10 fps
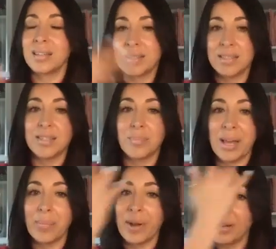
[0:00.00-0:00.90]
listen to
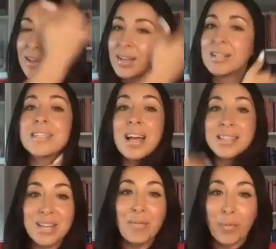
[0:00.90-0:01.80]
me, but
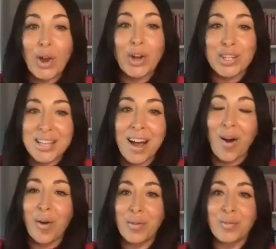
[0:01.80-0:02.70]
test it for
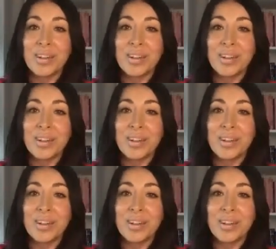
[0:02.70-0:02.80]
yourself.